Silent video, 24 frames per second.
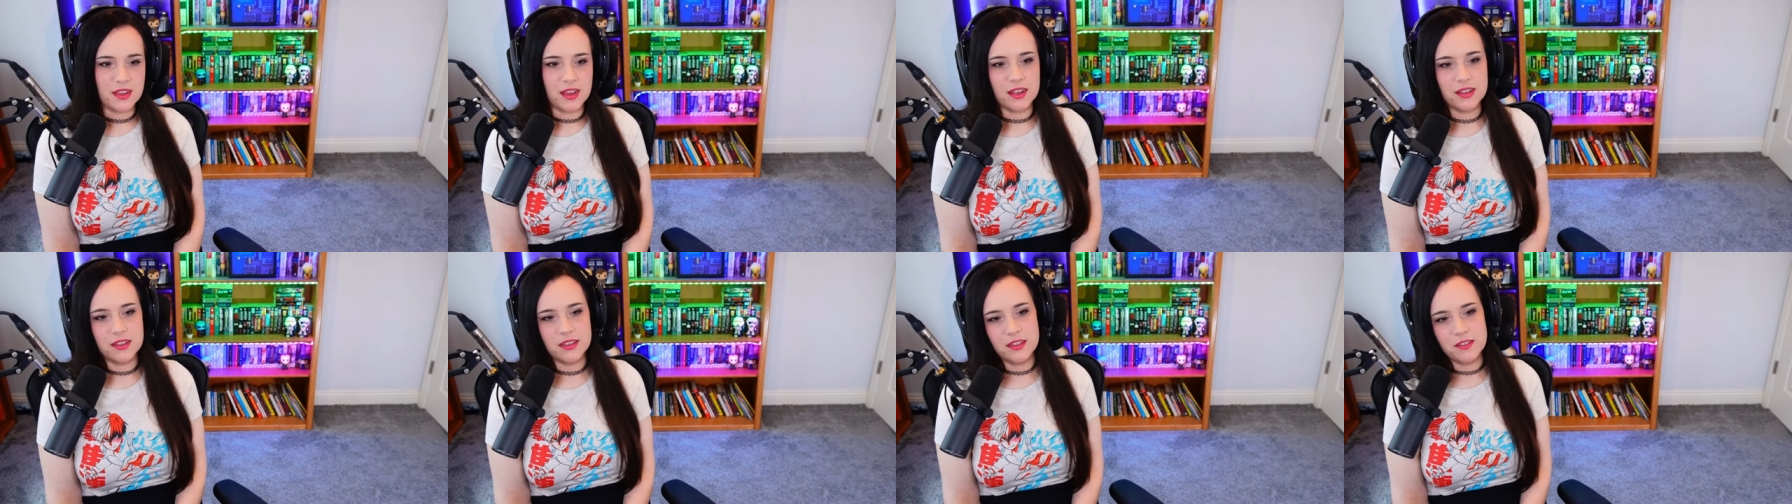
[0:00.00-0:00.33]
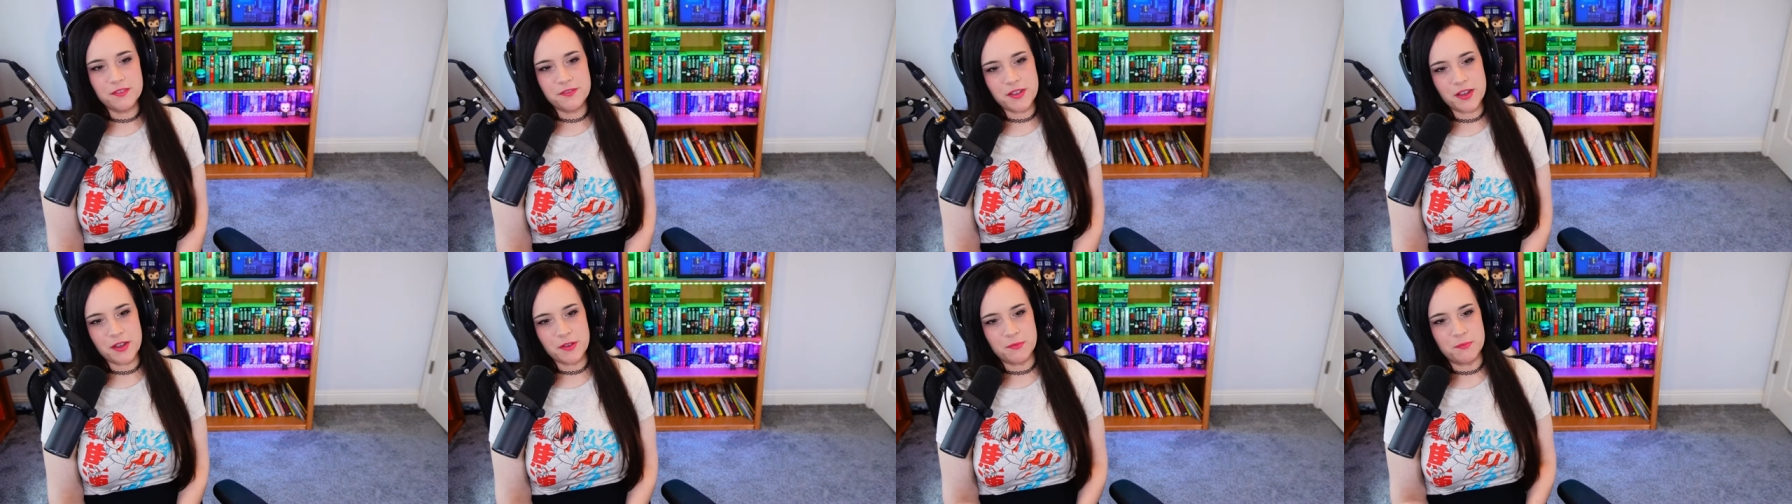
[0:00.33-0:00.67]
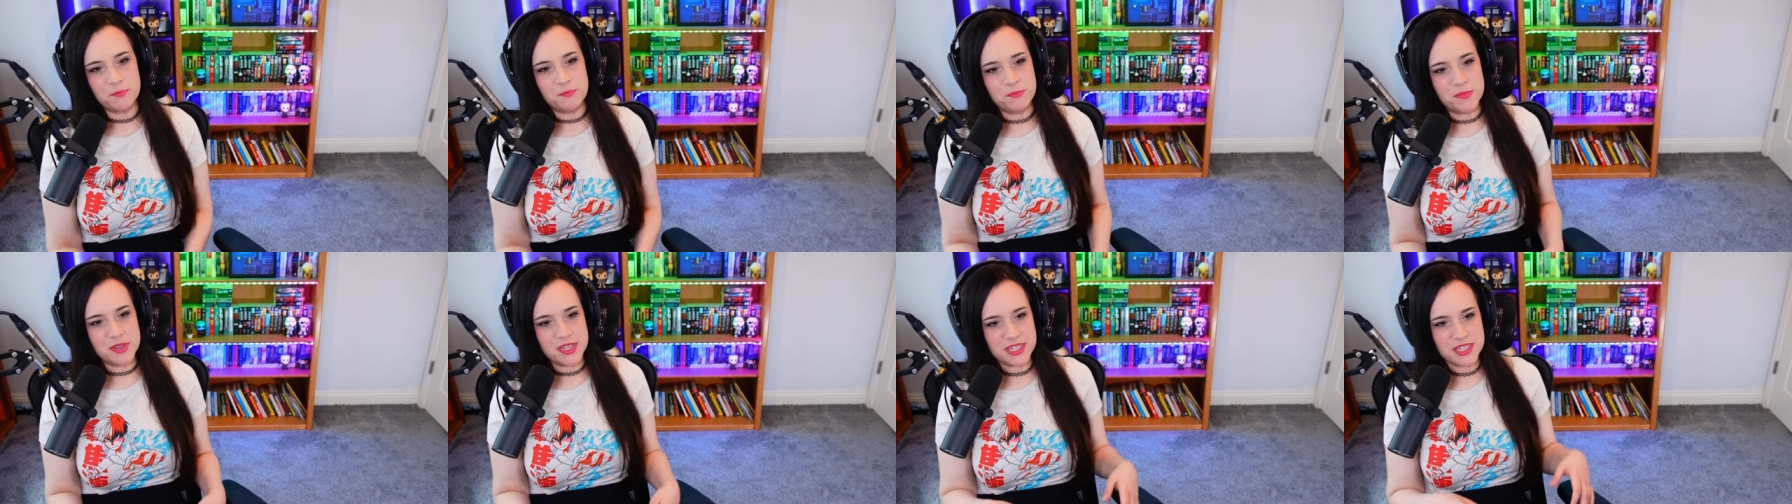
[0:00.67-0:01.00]
I love how
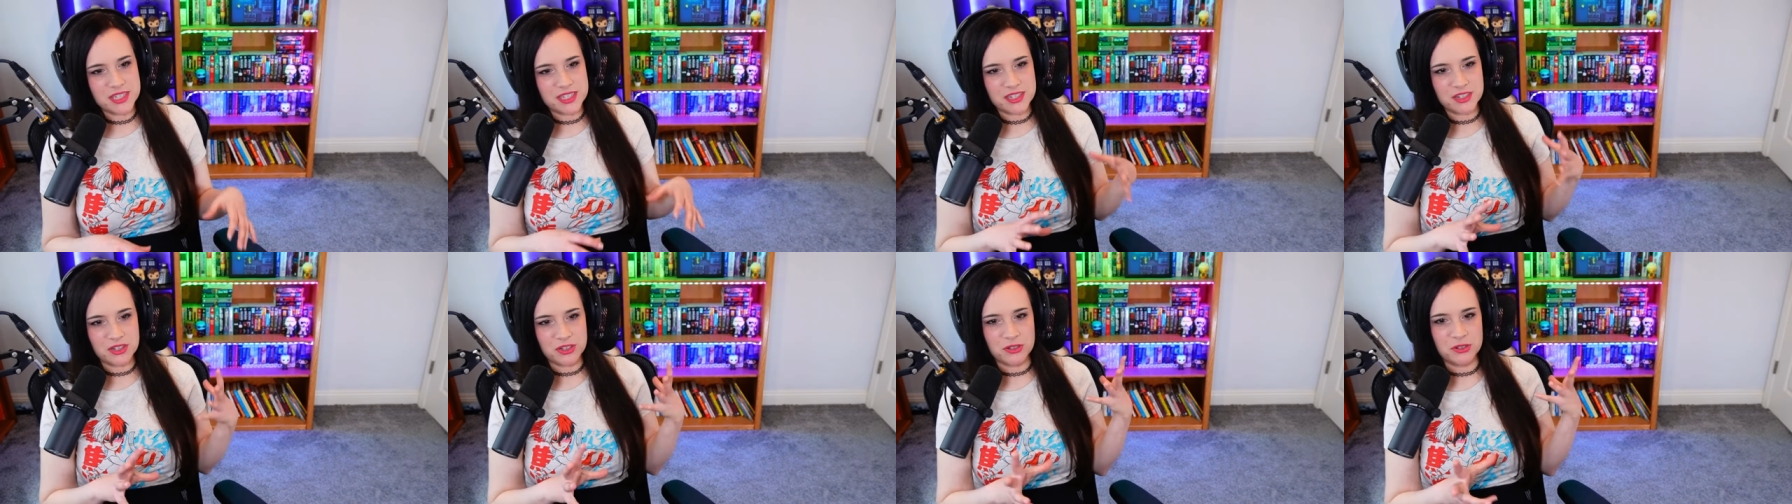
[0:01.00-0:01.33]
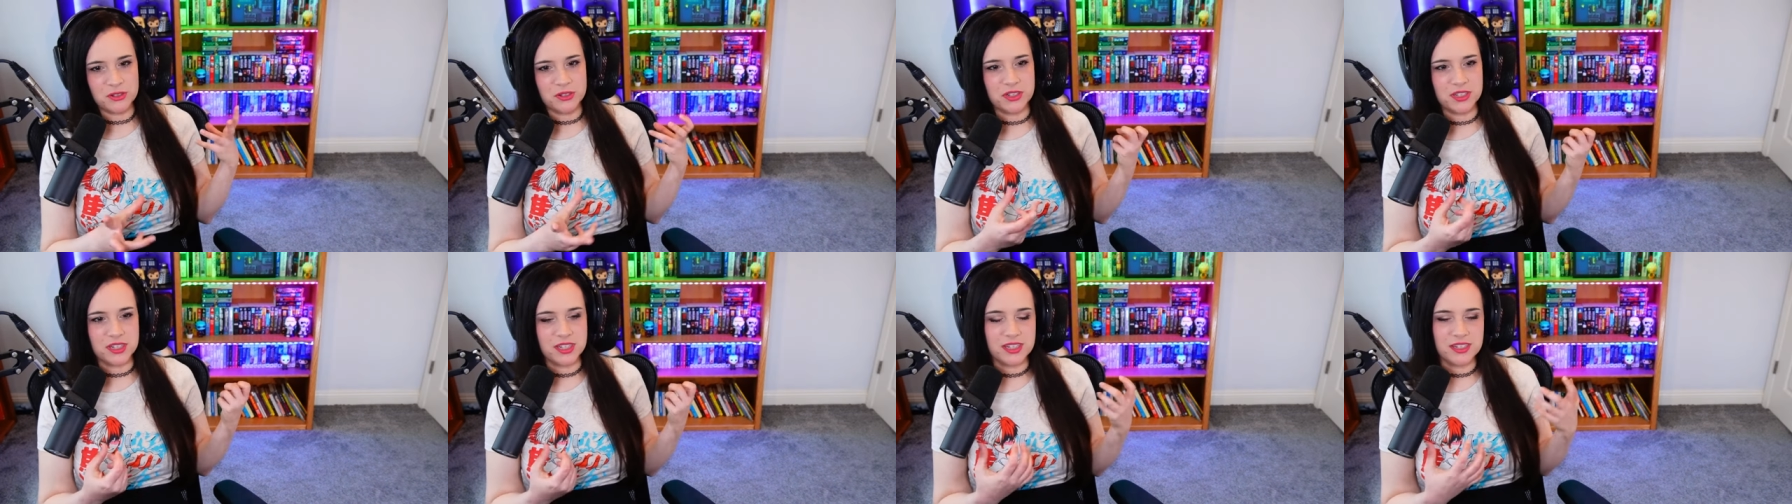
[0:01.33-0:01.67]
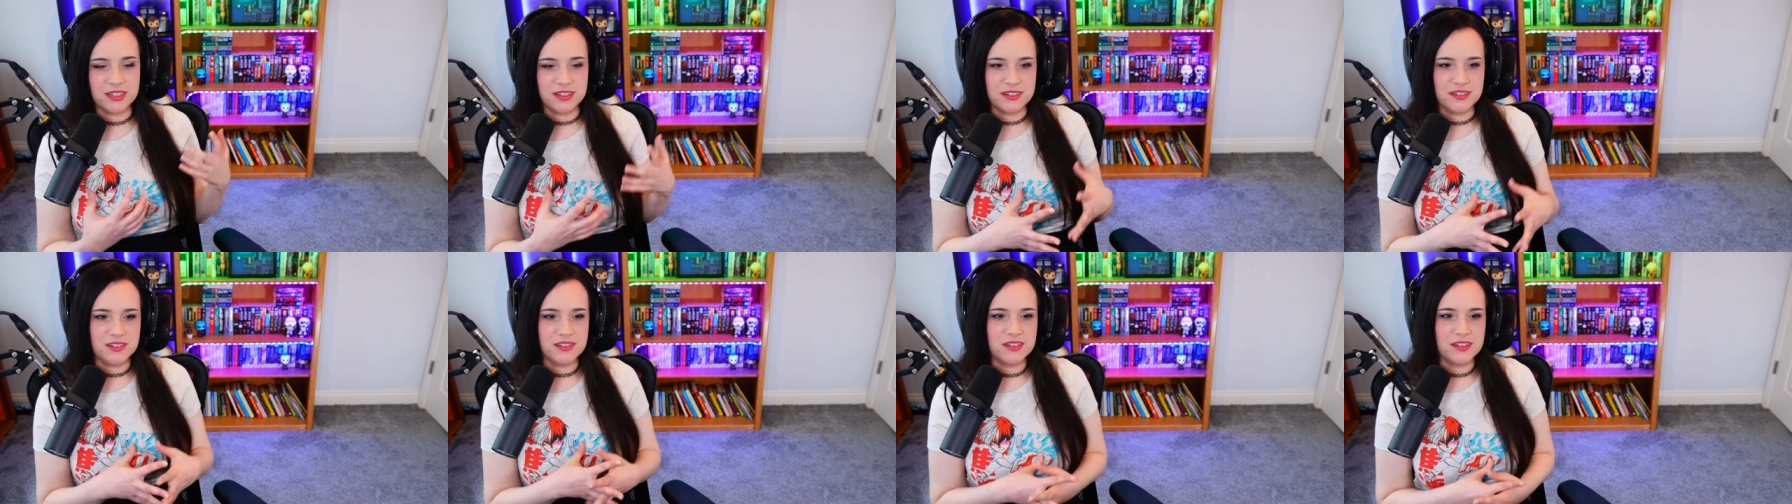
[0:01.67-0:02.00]
mystical
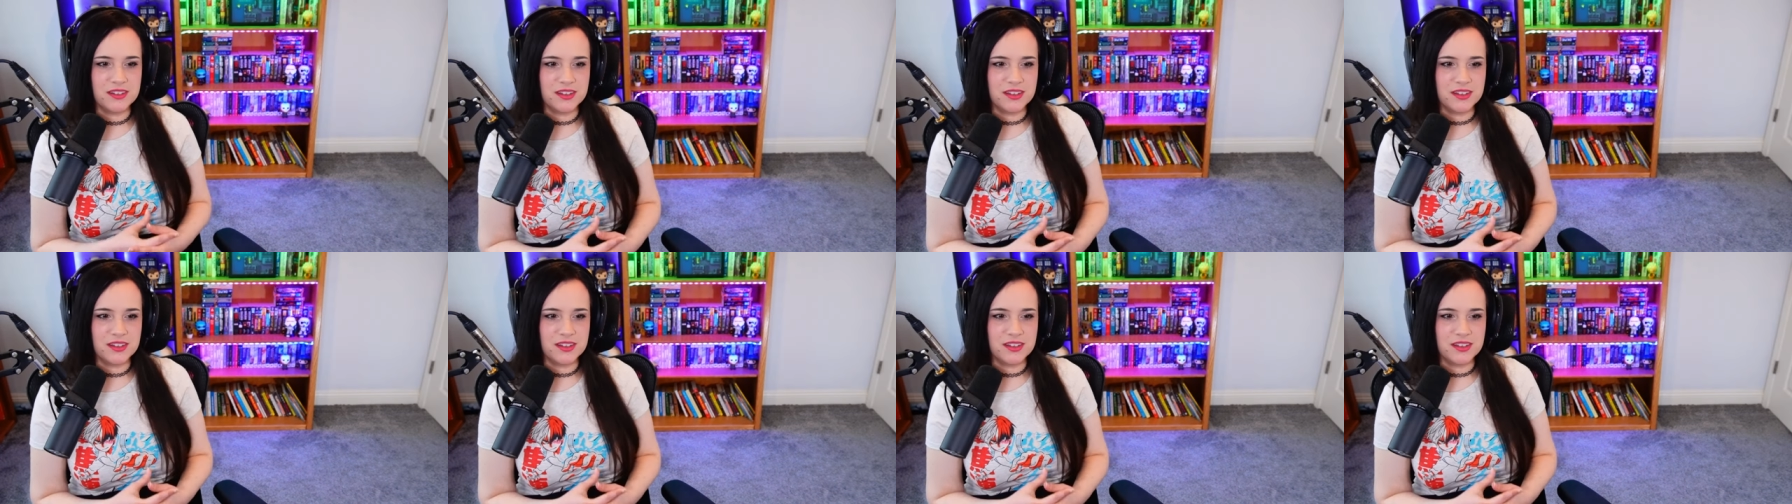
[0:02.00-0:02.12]
and,